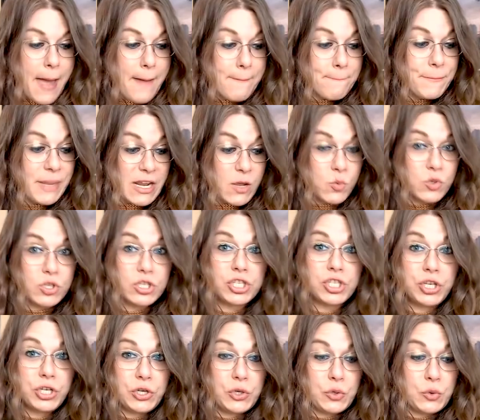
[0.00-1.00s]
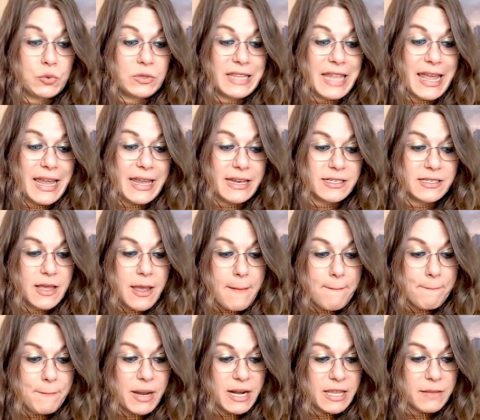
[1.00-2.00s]
But it was too late.
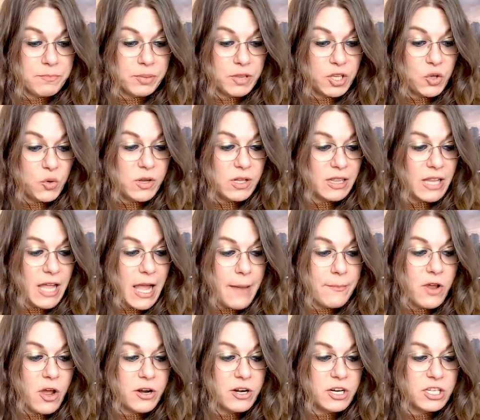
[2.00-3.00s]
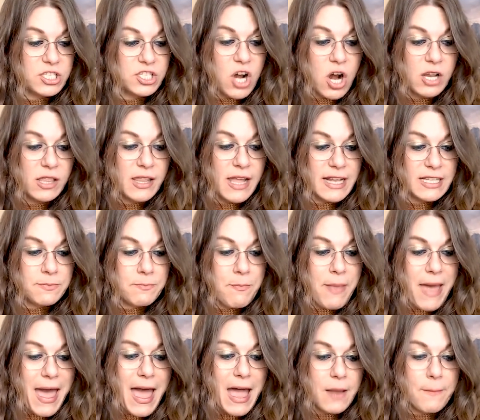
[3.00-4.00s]
Buddy Blue climbed onto Starlight's
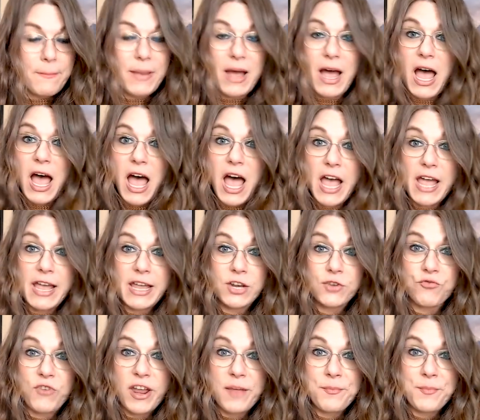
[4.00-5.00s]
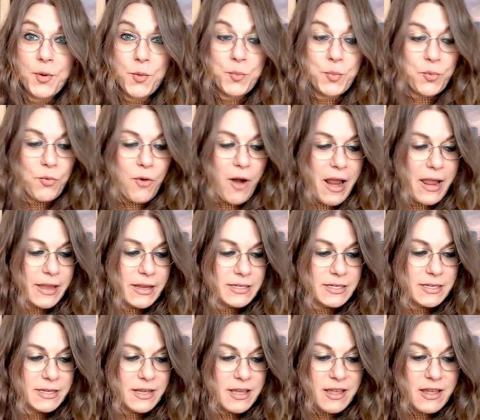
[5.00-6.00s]
back behind Rainbow Brite.
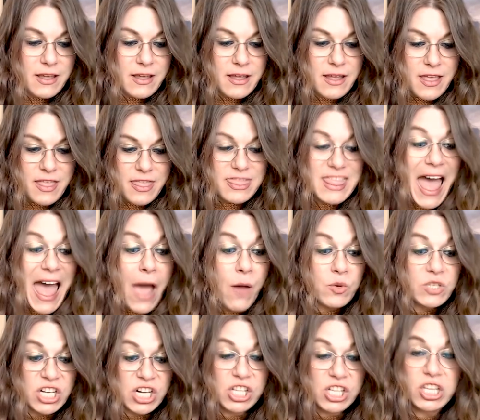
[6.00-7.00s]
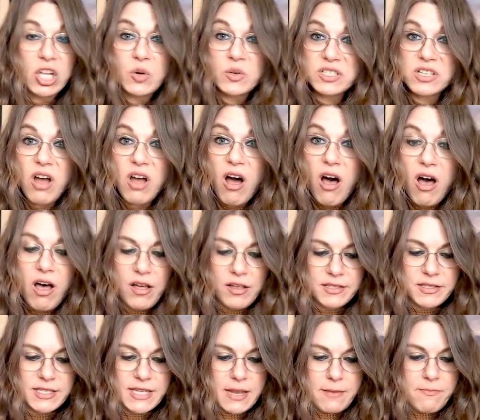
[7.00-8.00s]
That was a close call,
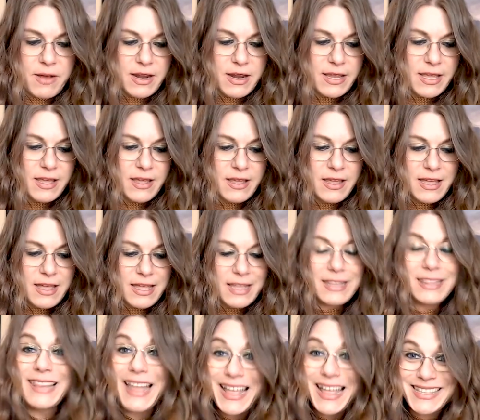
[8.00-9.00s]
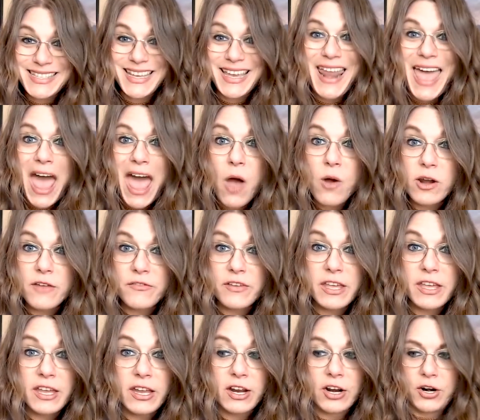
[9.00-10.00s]
said Buddy. Let's get out of
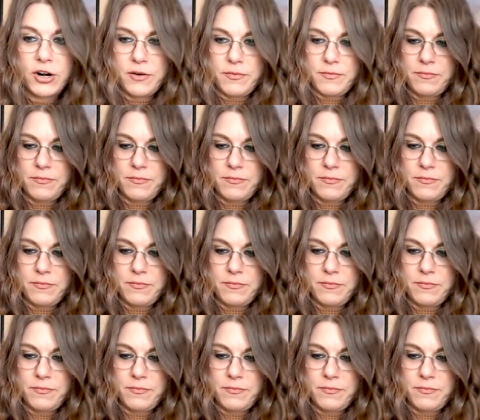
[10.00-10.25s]
here.